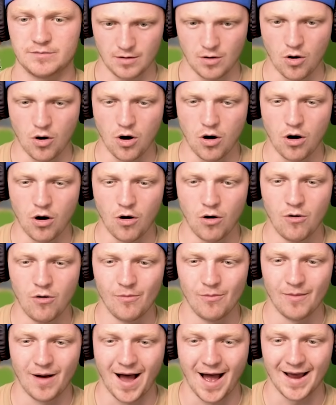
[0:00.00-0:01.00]
Oh
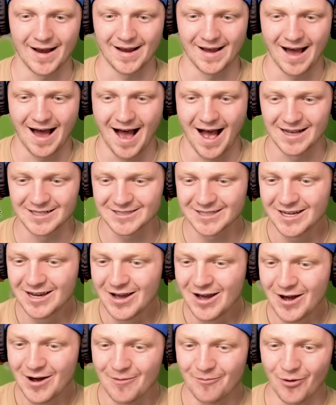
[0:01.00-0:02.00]
my gosh.
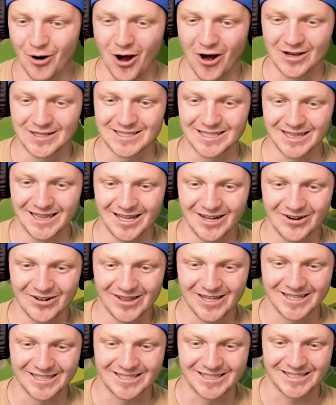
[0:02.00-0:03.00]
Bro, it's
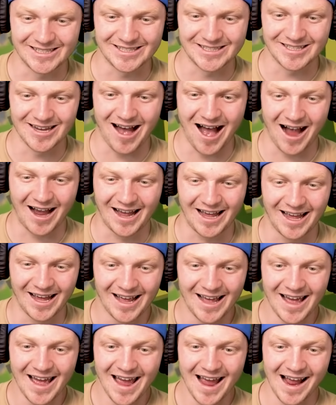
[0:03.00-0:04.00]
literally stuck
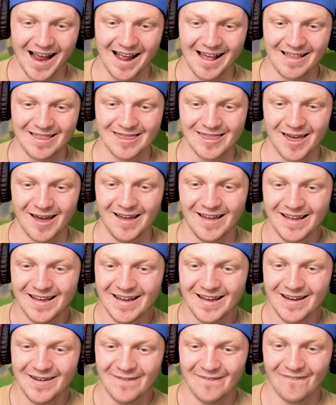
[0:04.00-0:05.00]
in the,
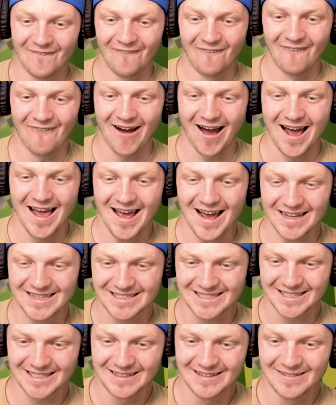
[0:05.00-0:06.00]
what?